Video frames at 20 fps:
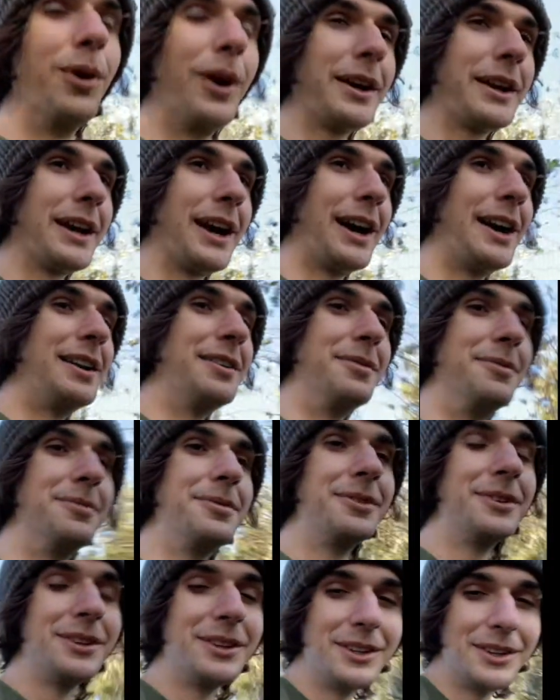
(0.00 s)
kind of
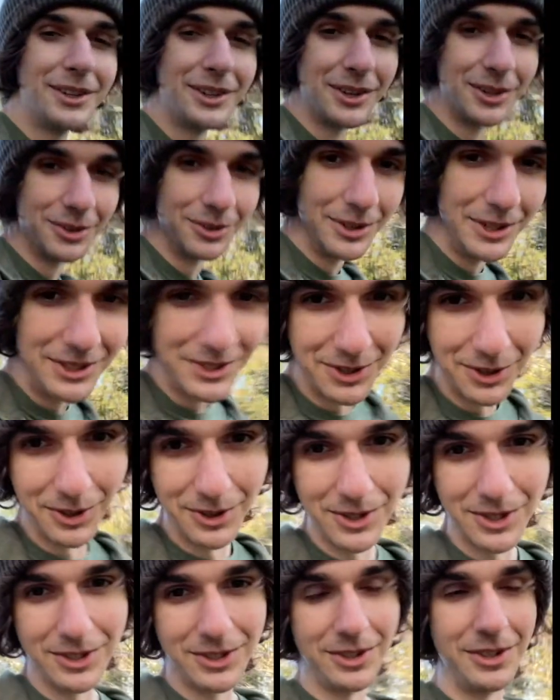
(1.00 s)

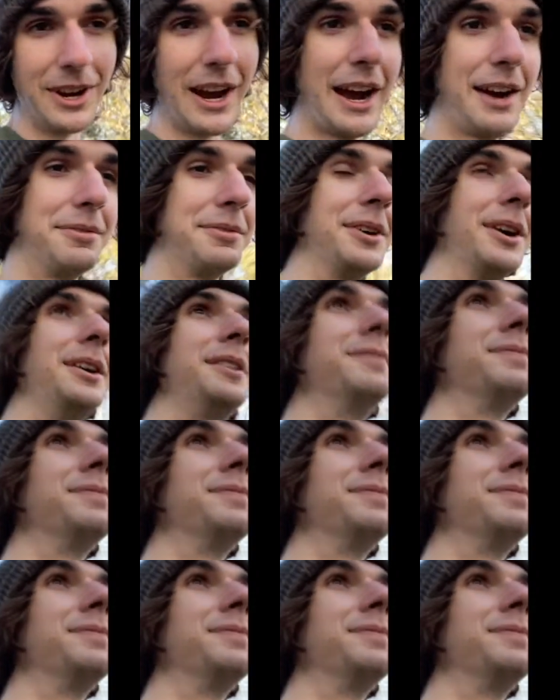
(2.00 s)
resources you have, right?